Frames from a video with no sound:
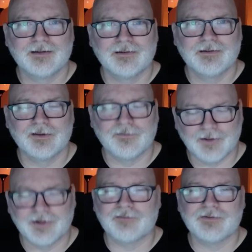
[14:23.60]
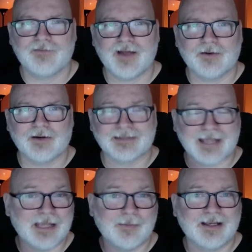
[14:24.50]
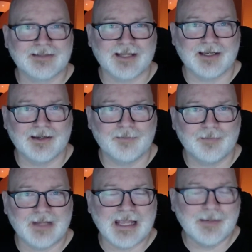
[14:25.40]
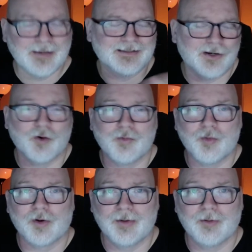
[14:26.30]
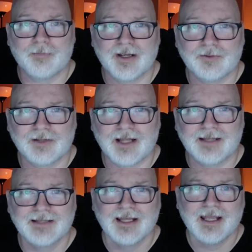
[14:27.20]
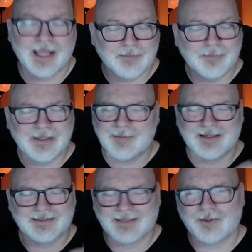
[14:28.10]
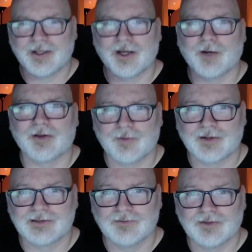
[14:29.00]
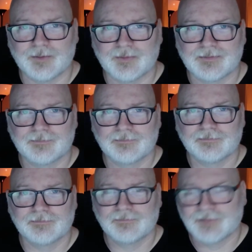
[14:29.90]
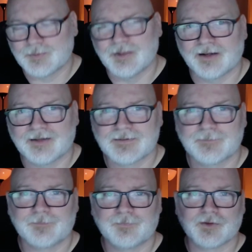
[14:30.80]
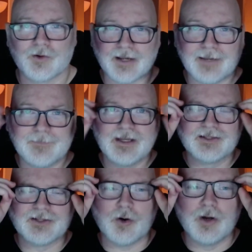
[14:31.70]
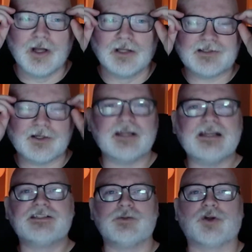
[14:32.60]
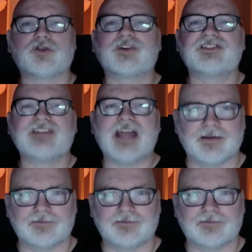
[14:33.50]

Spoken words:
the Philadelphia Fire Ants. A, because I know more about my own guys, and B, because I don't care about the rest of your teams. Let's be honest. Okay? So let's look at an easy one. Chris Tanev.